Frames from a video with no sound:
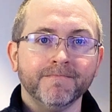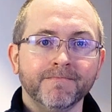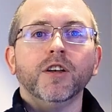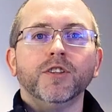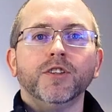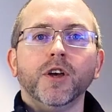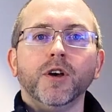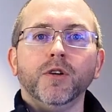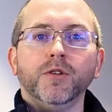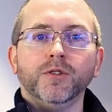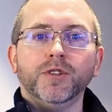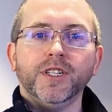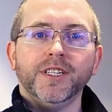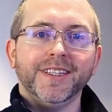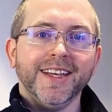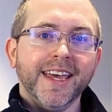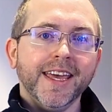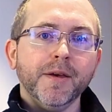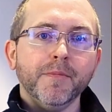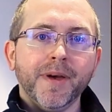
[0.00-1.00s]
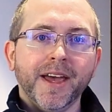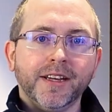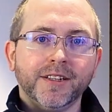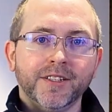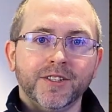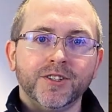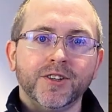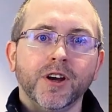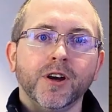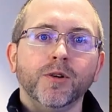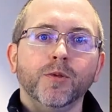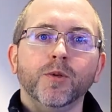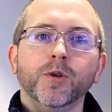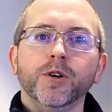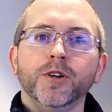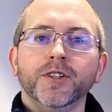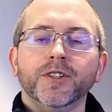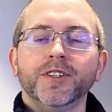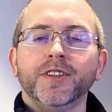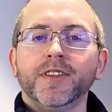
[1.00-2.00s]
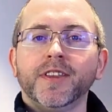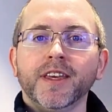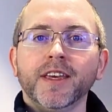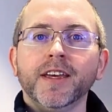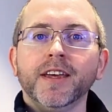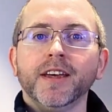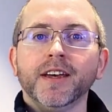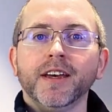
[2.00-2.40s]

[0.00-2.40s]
So to take it back to Star Wars, think